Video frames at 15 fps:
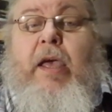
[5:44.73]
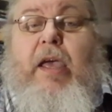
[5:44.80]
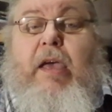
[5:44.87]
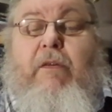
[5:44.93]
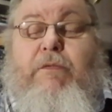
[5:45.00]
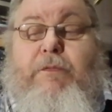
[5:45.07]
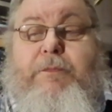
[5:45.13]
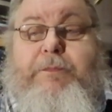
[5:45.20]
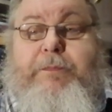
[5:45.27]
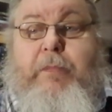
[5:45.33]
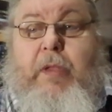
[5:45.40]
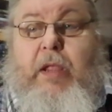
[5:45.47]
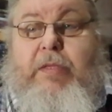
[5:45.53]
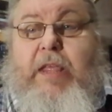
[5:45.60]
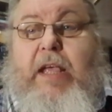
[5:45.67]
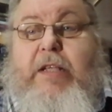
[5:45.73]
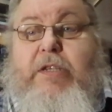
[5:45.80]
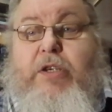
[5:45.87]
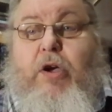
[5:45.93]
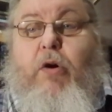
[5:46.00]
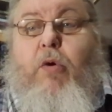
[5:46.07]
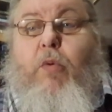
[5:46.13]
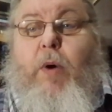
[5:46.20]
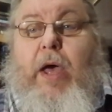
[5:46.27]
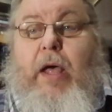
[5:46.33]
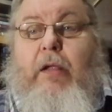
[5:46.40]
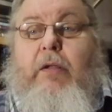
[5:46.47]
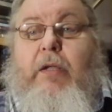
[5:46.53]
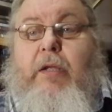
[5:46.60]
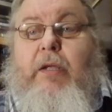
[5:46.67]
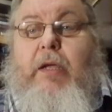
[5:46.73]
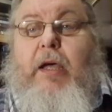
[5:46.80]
if things go well,